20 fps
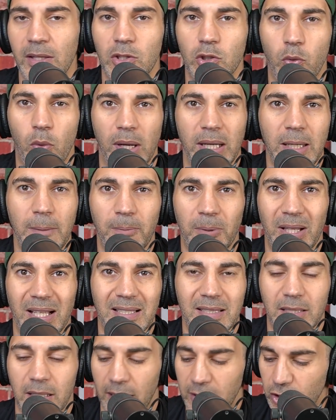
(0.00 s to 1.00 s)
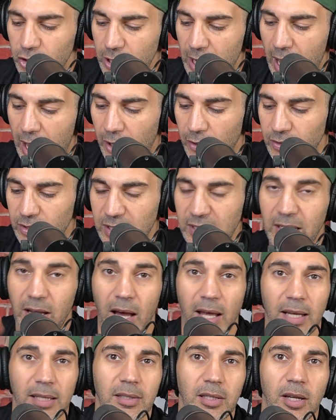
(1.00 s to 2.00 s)
20 plus touchdowns. He
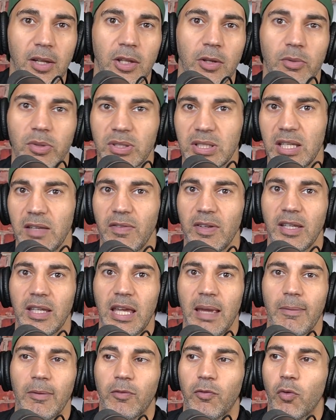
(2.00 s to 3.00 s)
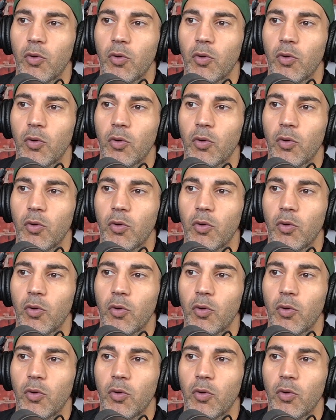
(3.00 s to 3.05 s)
got it done in the receiving game with